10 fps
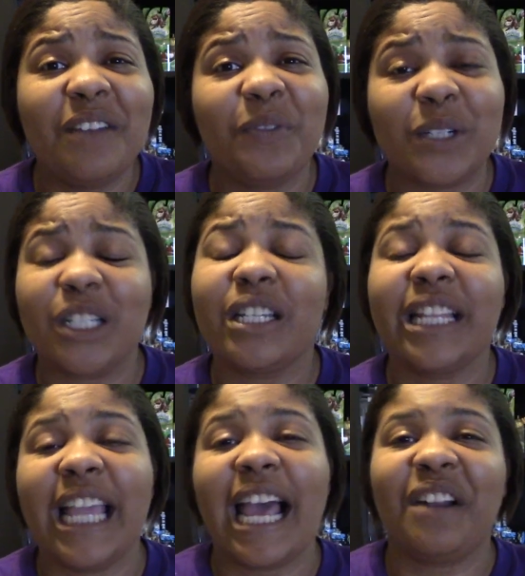
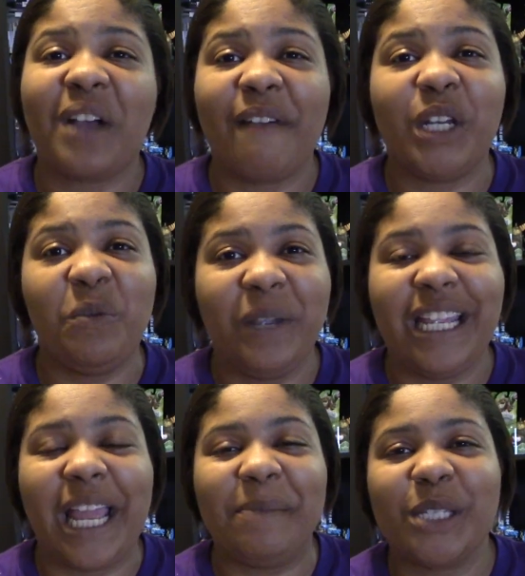Unfortunately, I don't have any
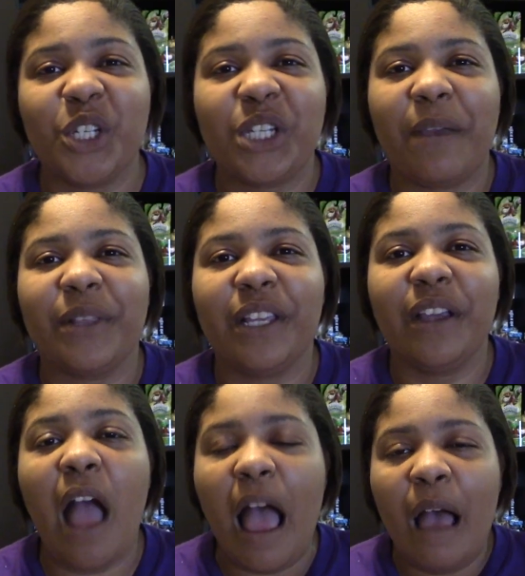Wii games to share with
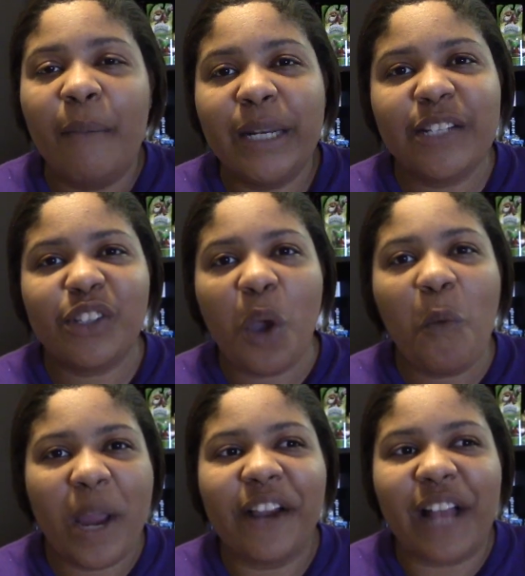you, but it's
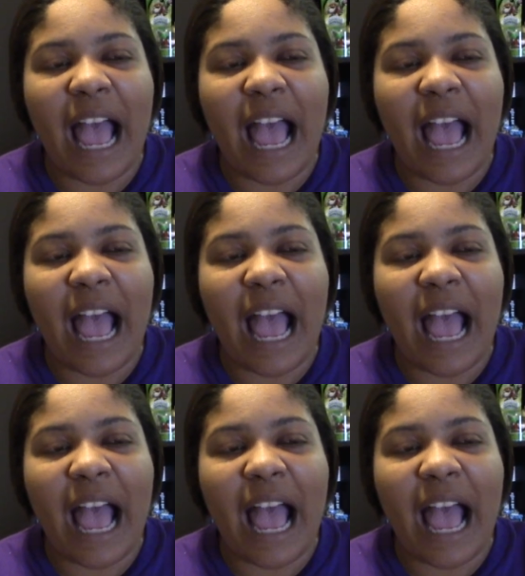so weird.